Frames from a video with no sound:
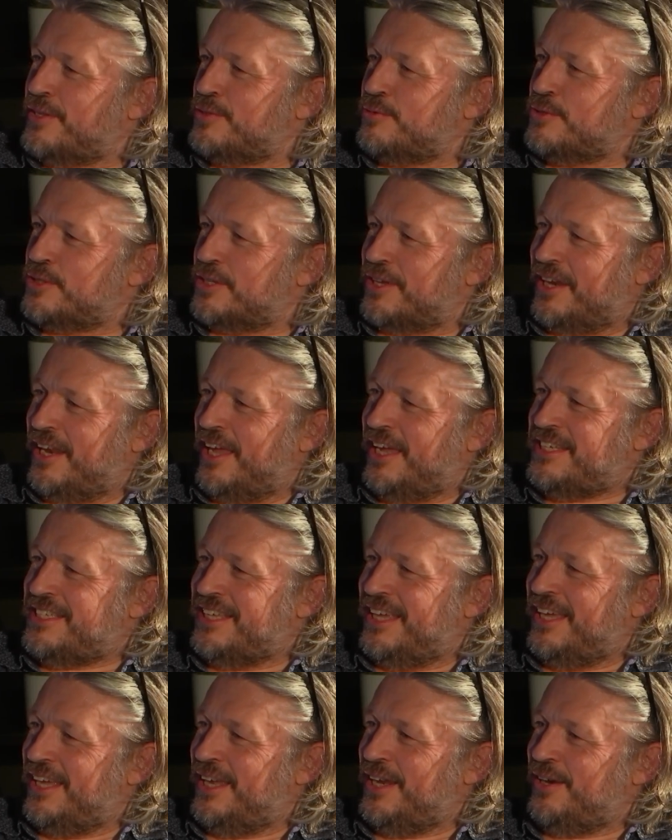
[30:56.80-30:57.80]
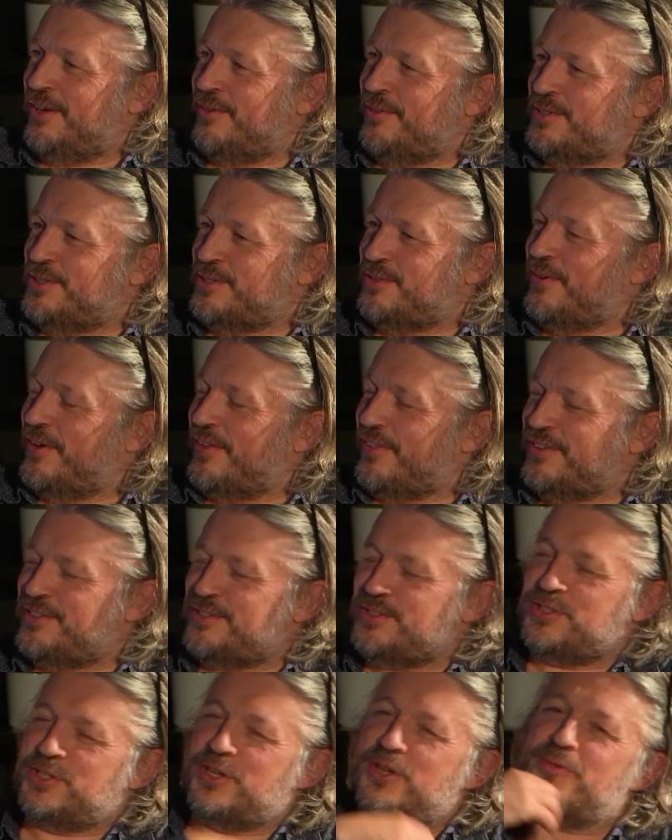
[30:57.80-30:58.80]
this was a good idea and whether
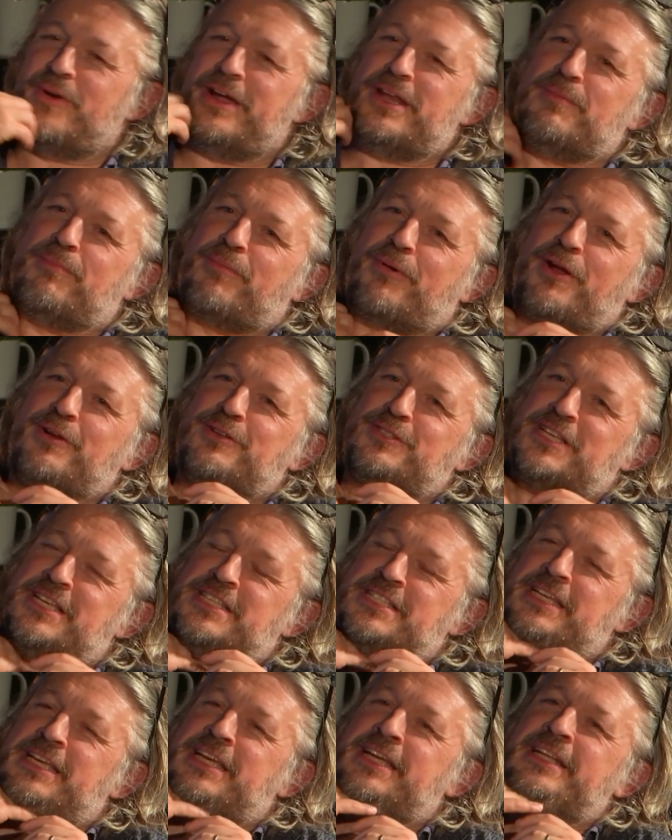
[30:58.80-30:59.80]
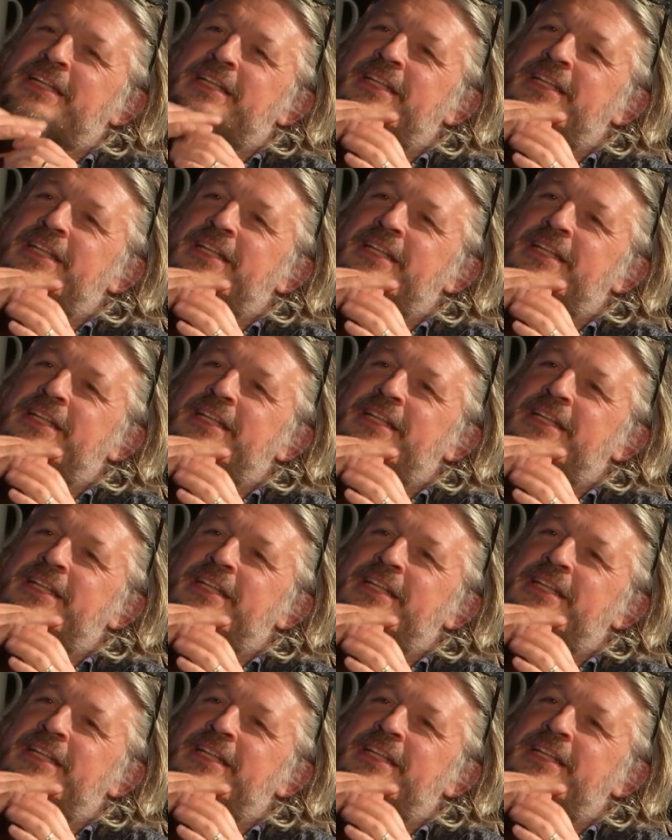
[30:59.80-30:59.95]
this is a good way to process it.